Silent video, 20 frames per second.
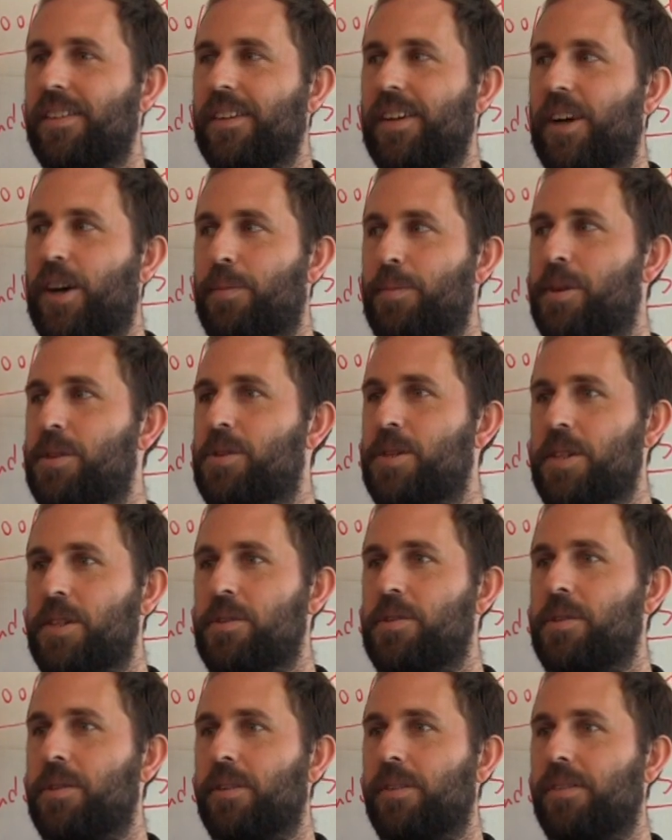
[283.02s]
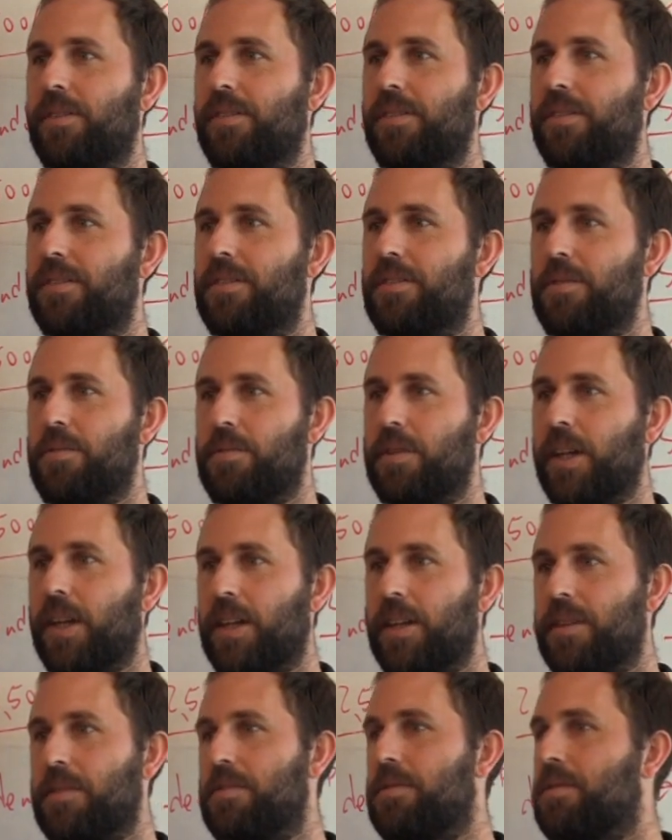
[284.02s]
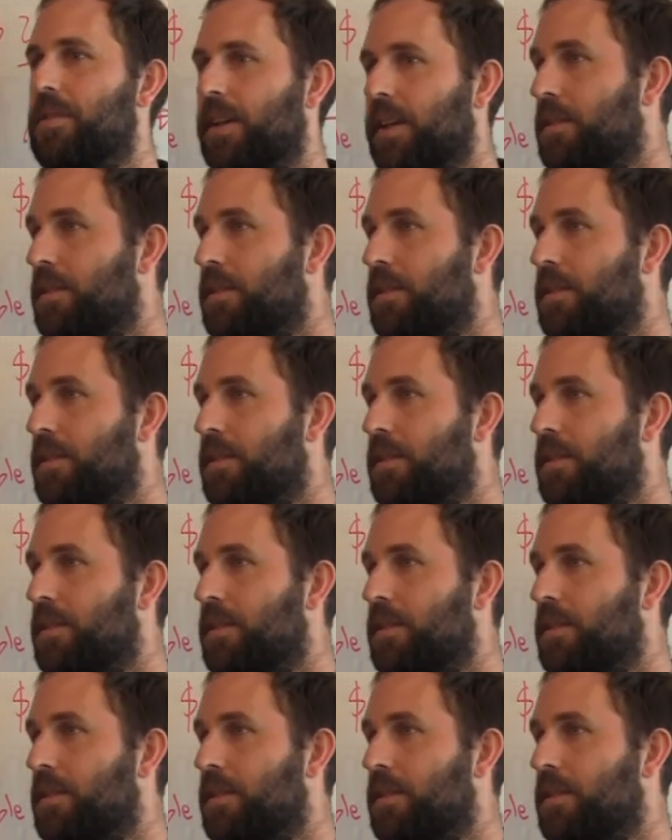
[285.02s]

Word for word: how much easier do you think it is to